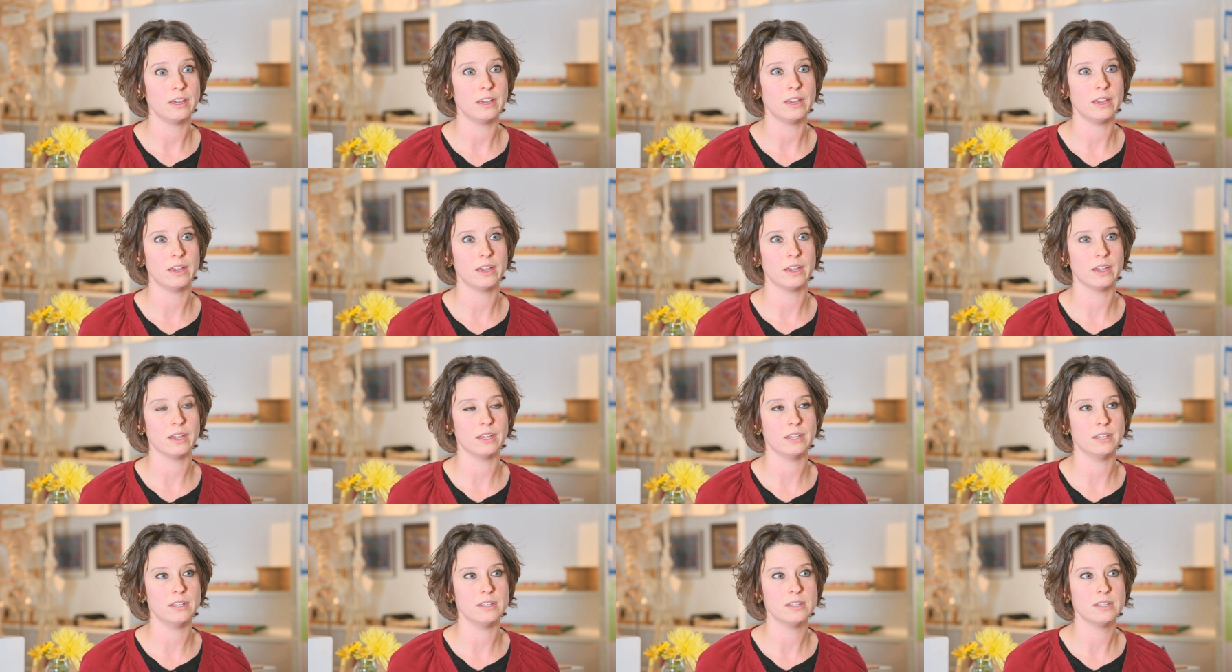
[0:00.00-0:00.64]

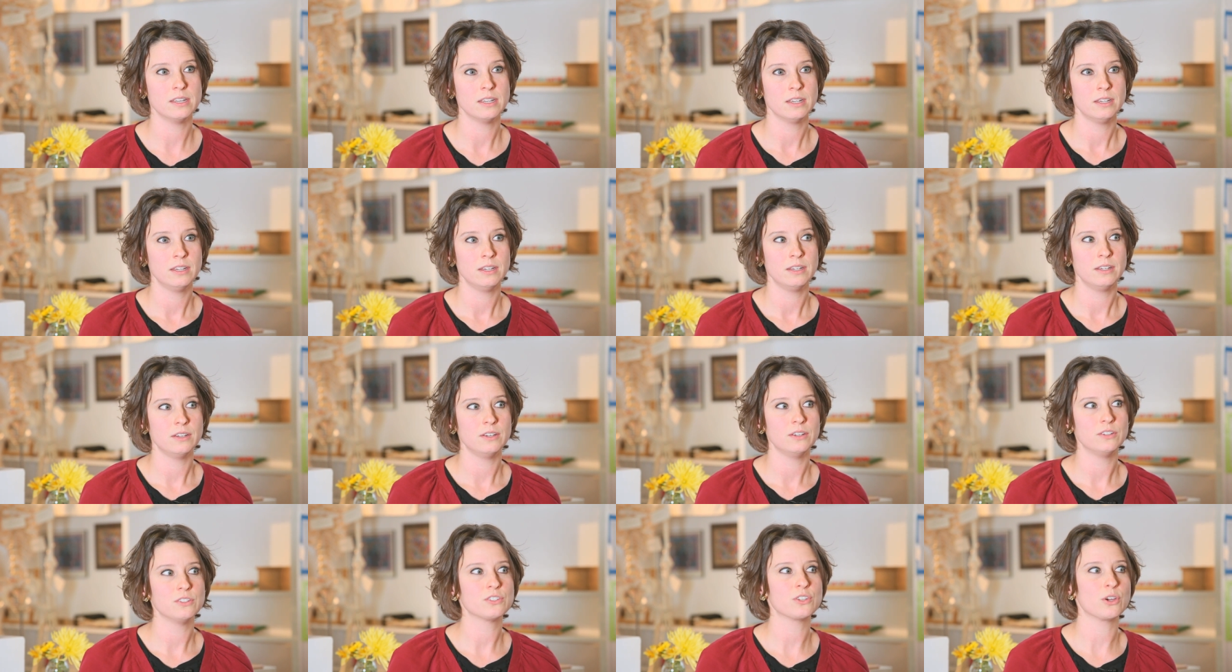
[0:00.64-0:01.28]
And
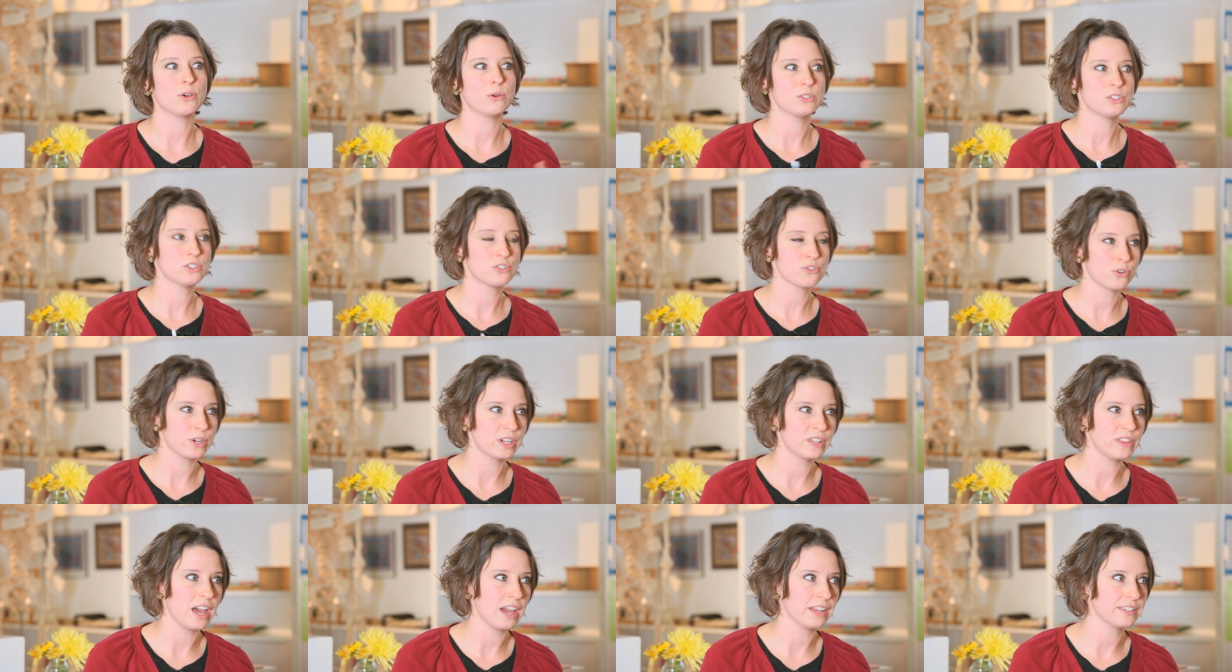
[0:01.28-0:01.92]
so it's
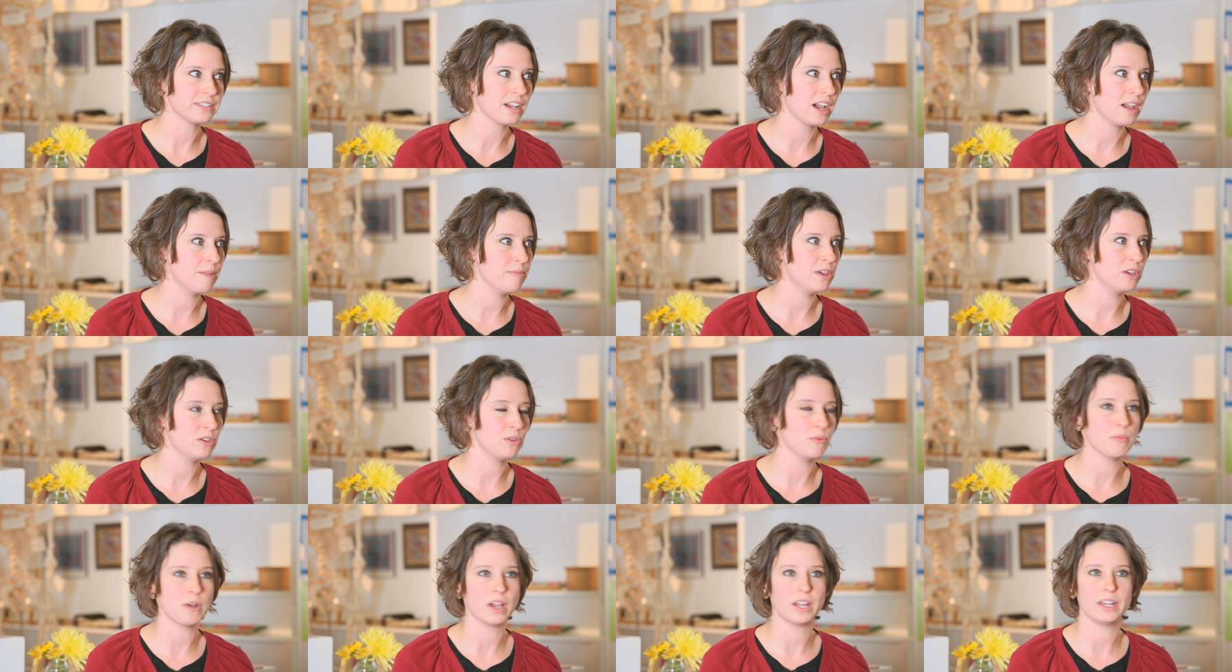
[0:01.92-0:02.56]
during that time
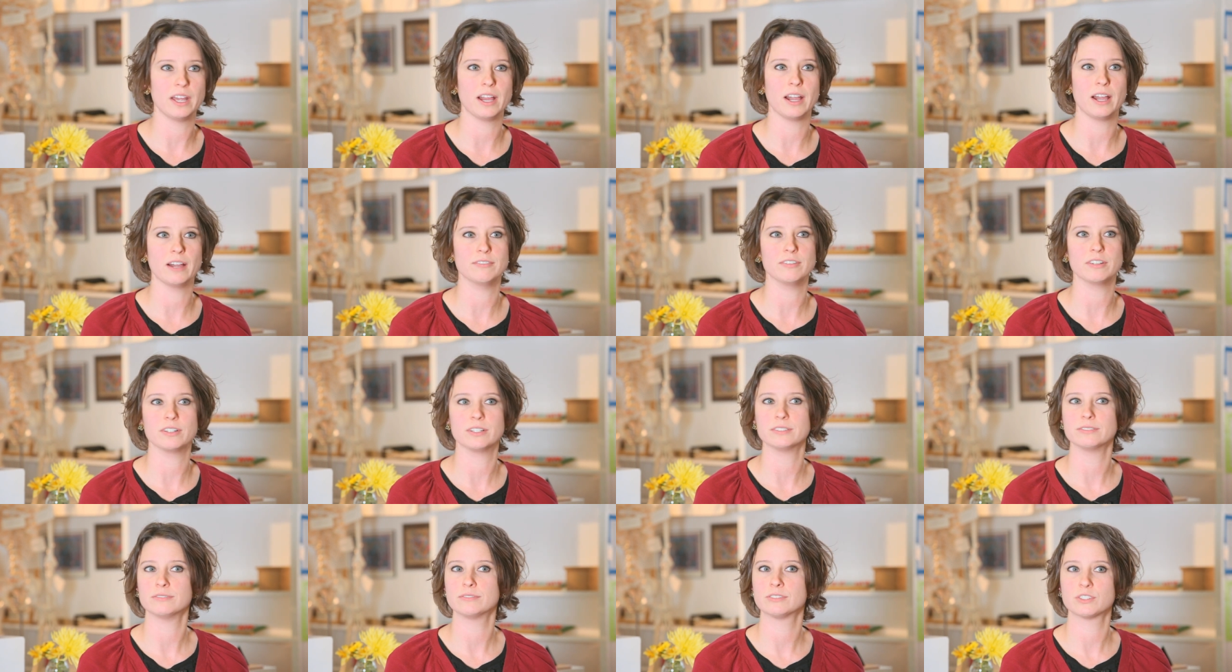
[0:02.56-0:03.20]
that you might have
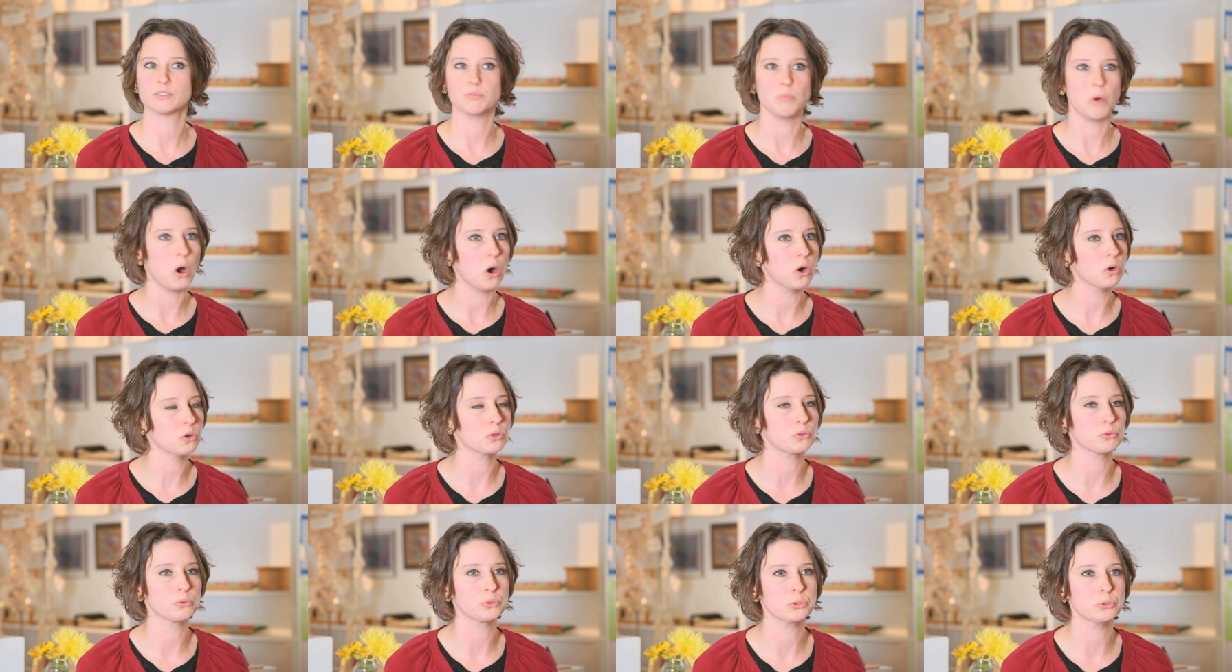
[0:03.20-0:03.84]
a
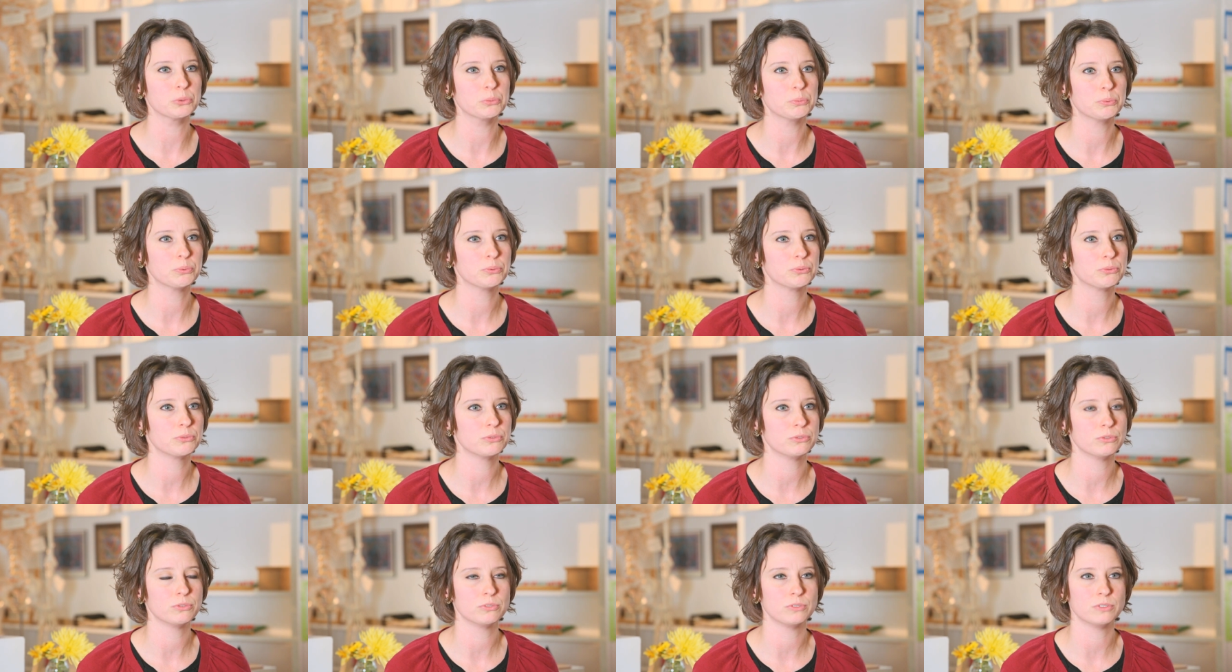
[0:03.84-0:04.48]
small group
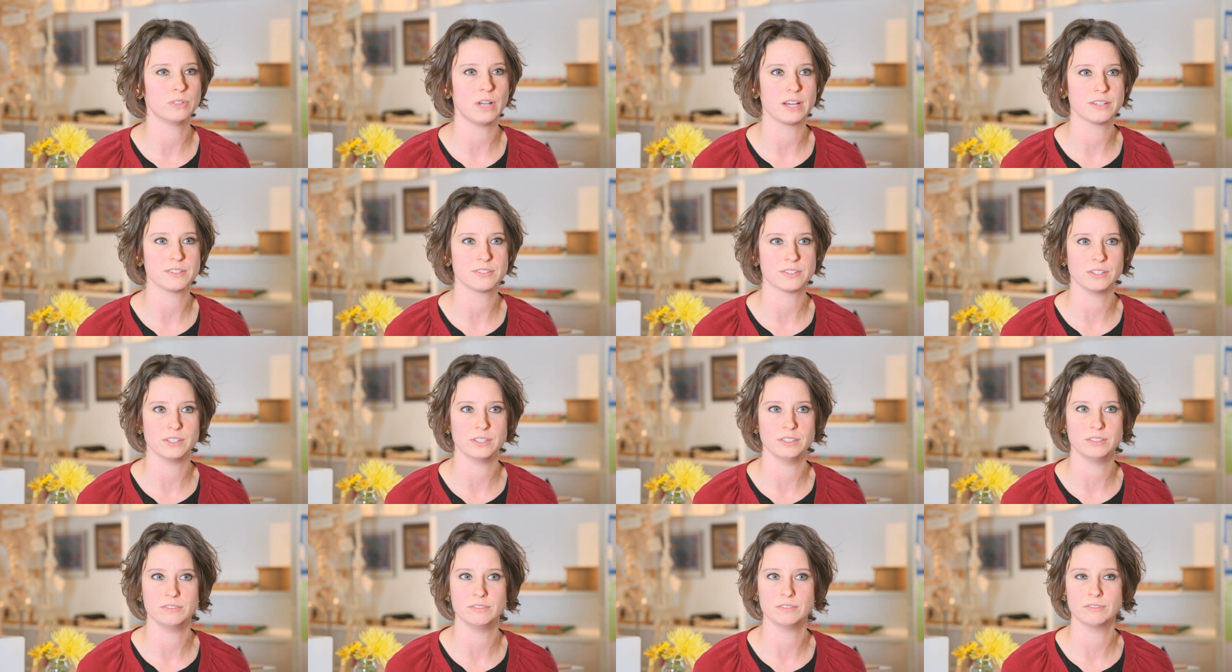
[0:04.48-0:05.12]

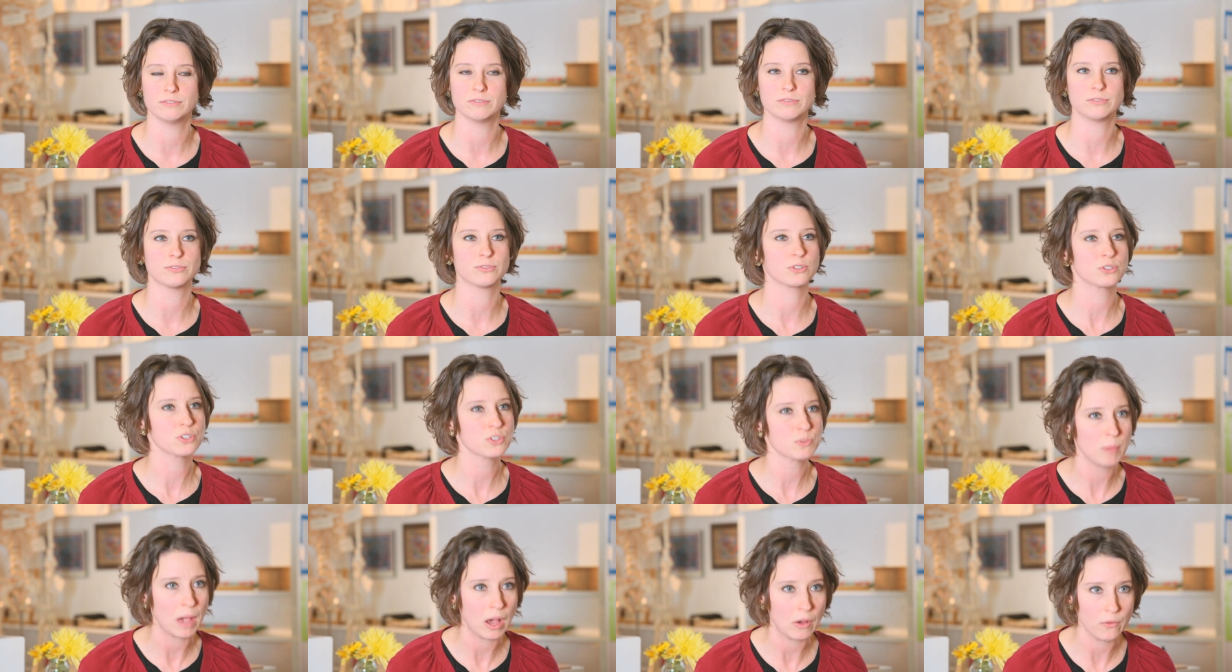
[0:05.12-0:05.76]
lesson for
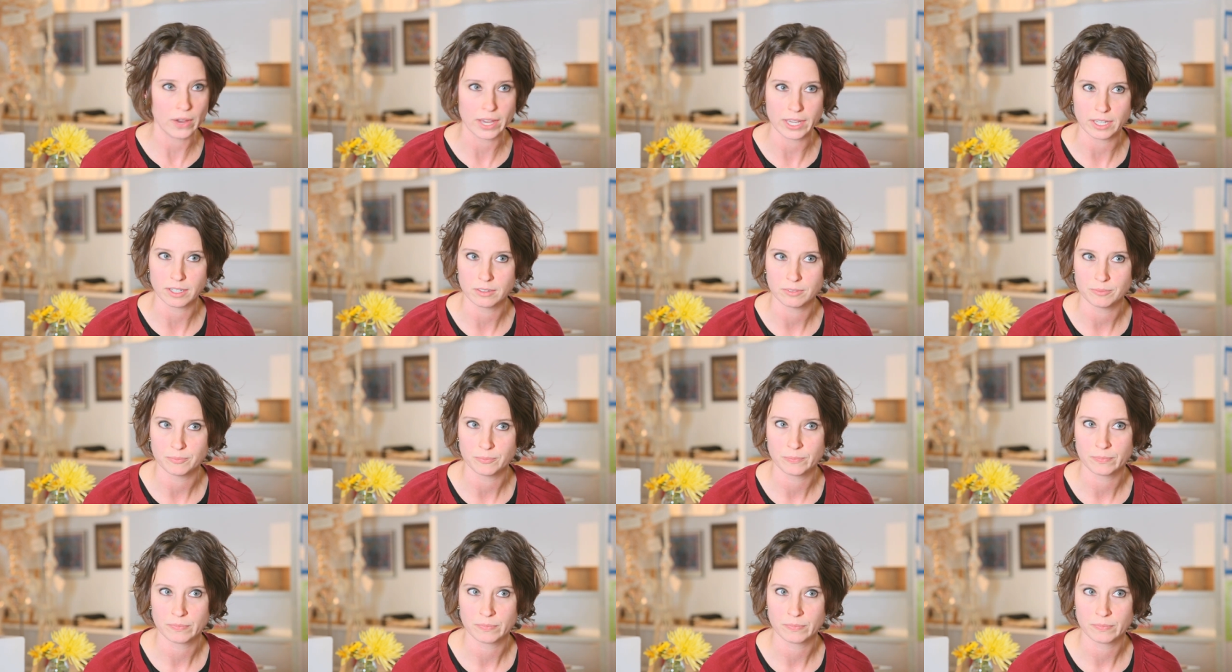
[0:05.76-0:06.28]
spelling